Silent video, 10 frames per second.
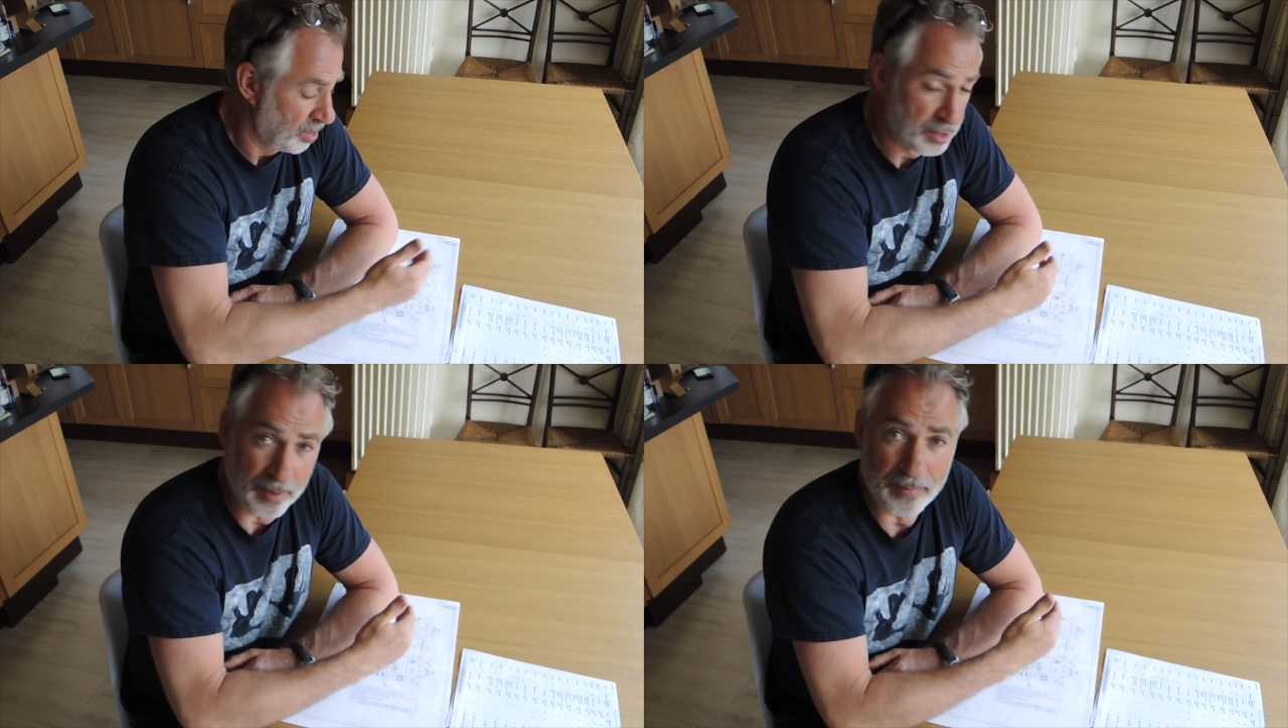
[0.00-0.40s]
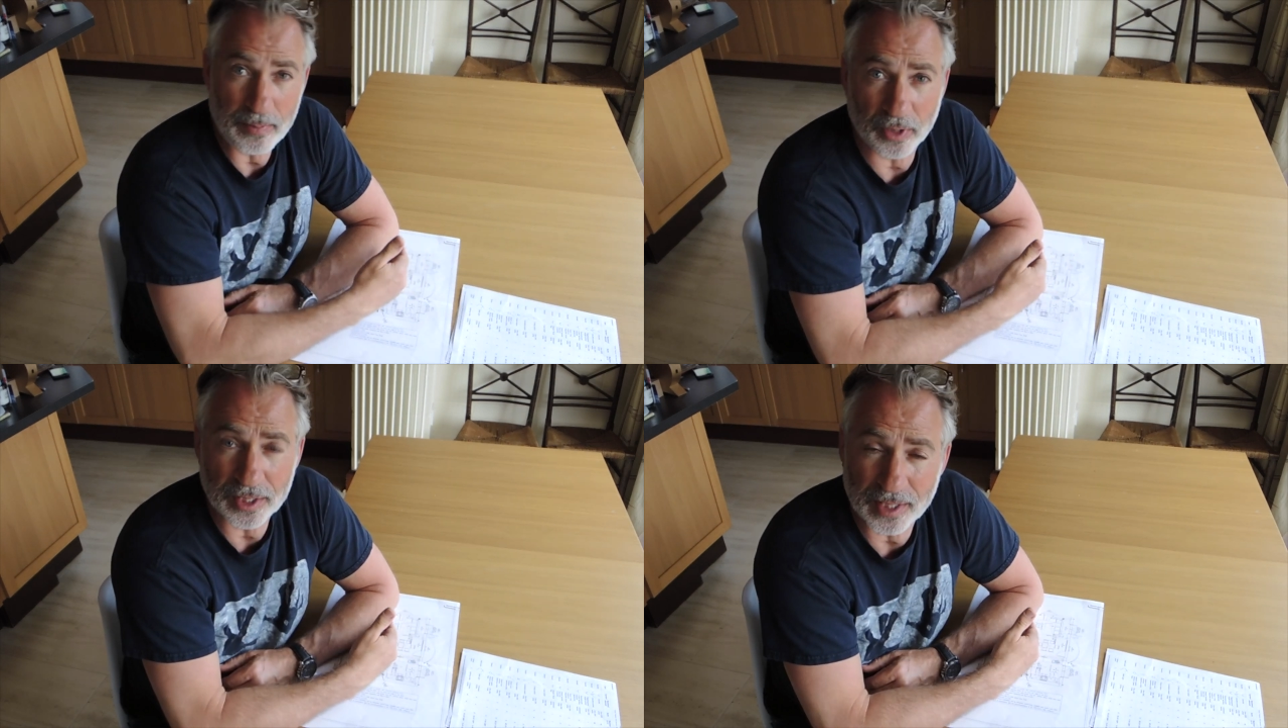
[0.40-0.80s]
to maybe
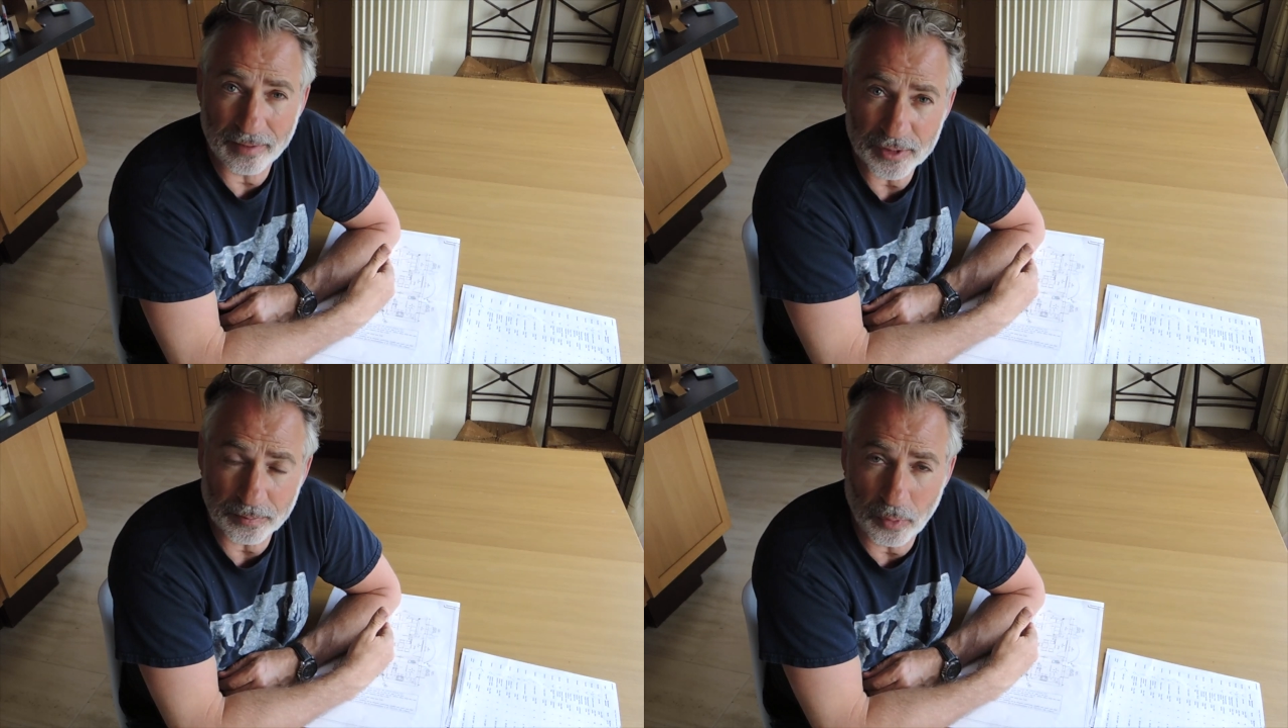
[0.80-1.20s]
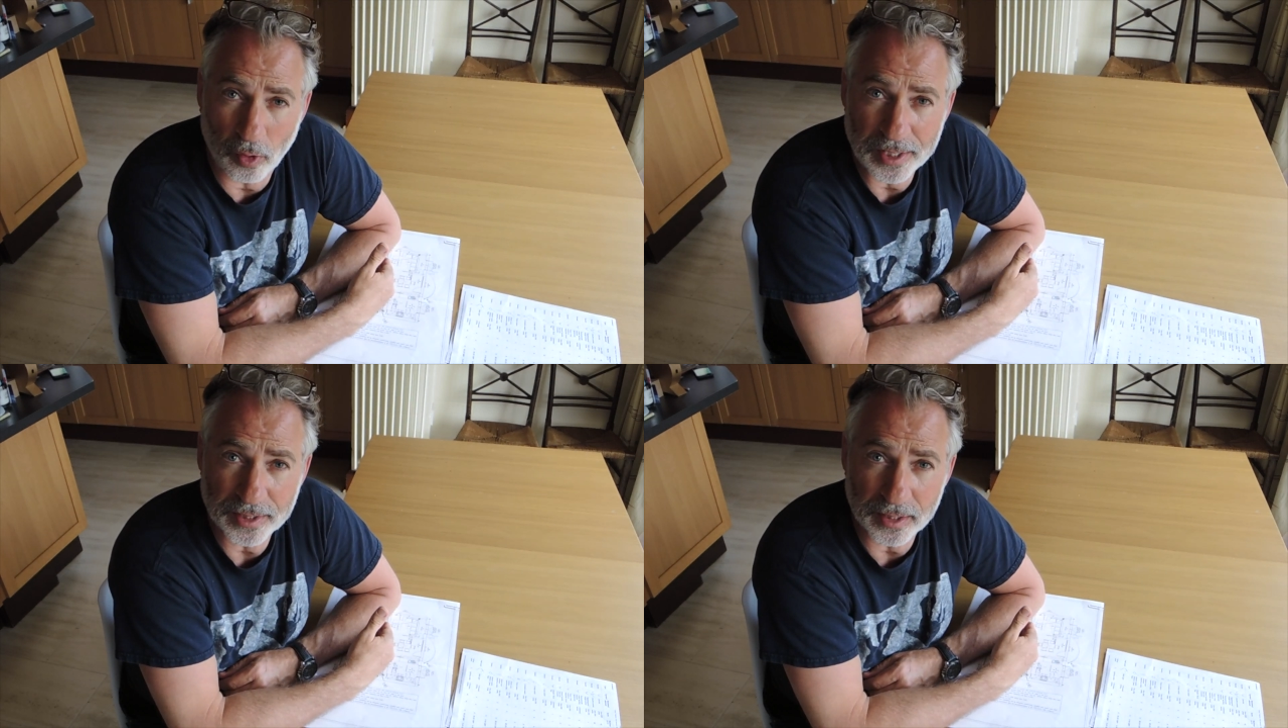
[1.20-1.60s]
put a television
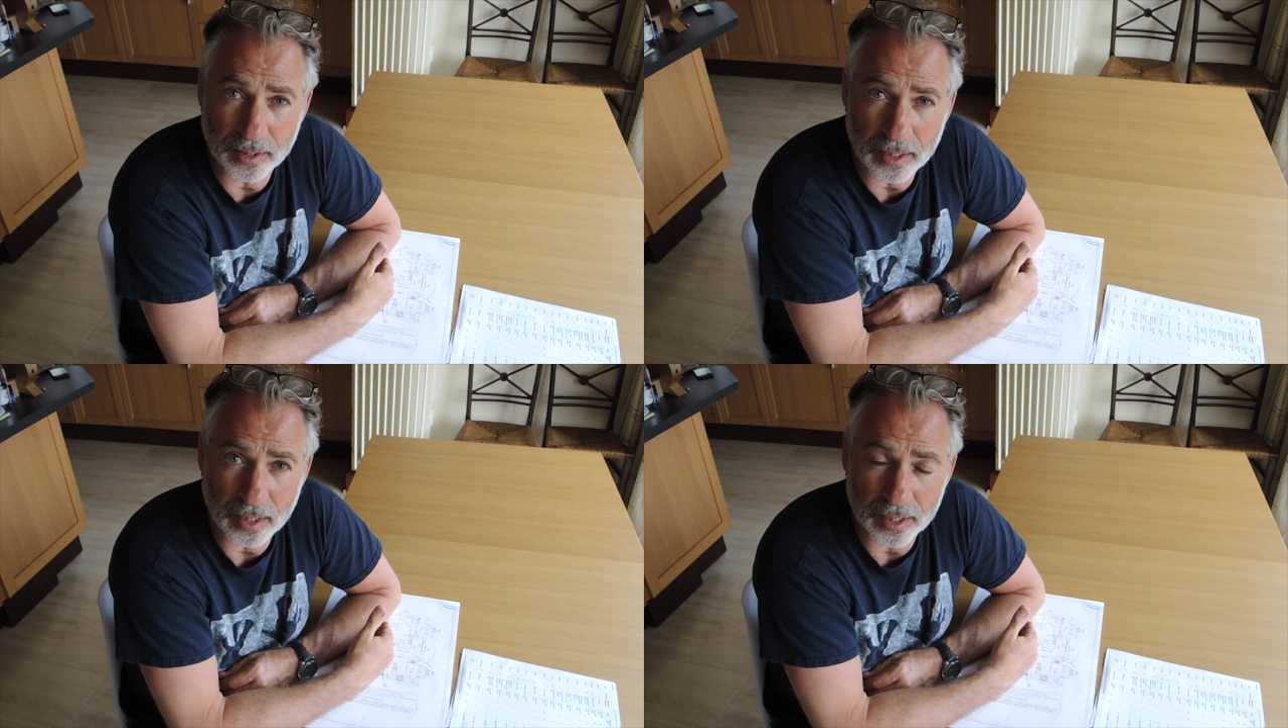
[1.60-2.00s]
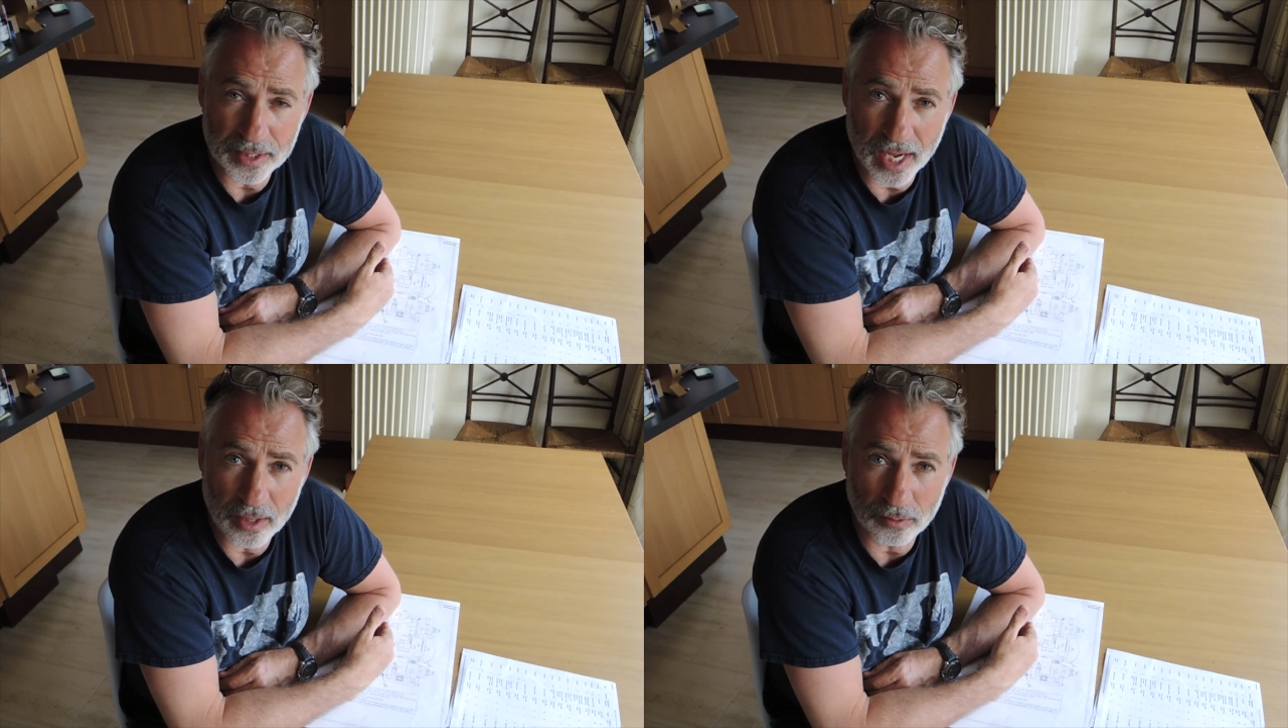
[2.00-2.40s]
point in the
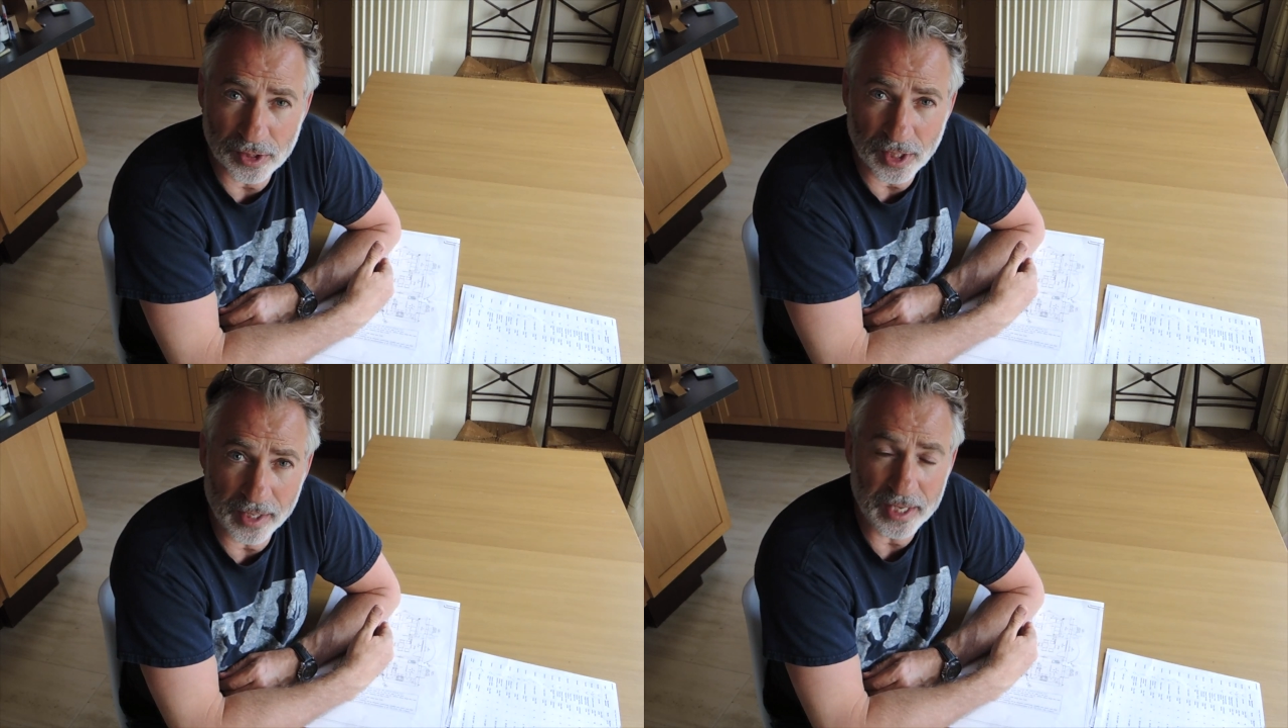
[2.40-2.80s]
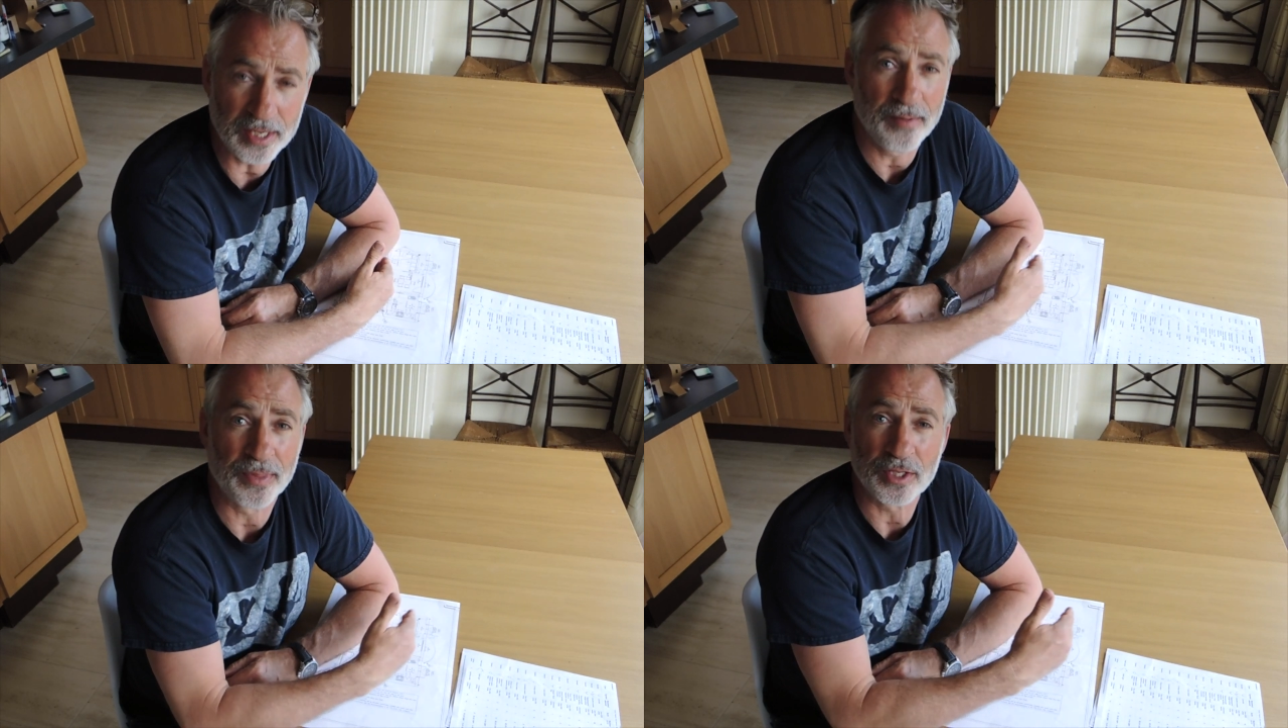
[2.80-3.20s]
den or
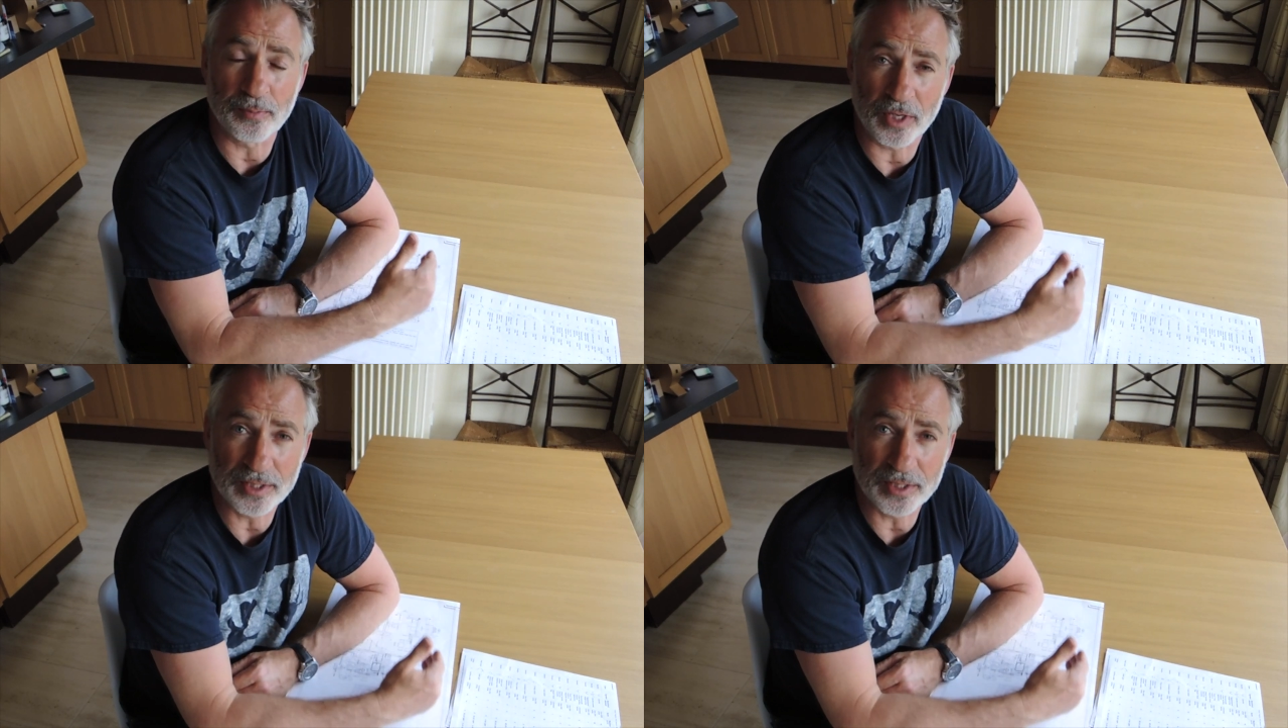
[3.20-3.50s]
study, to put a